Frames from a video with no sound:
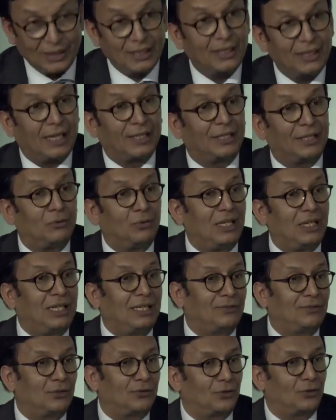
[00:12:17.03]
and I will leave
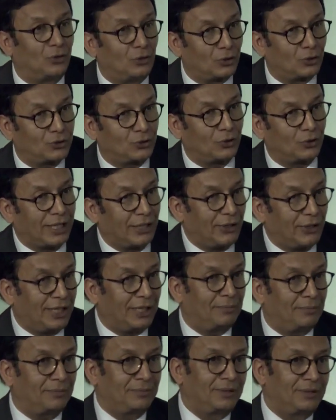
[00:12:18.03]
the floor to
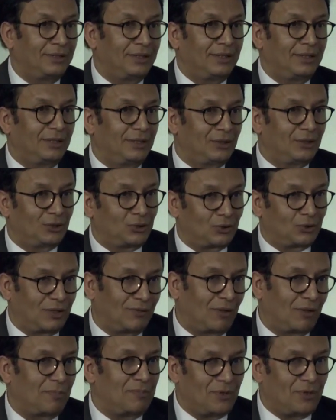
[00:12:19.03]
Karim to
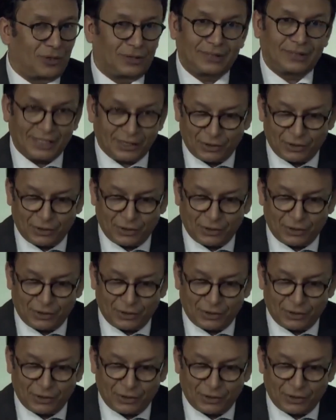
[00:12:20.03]
develop more. Thank you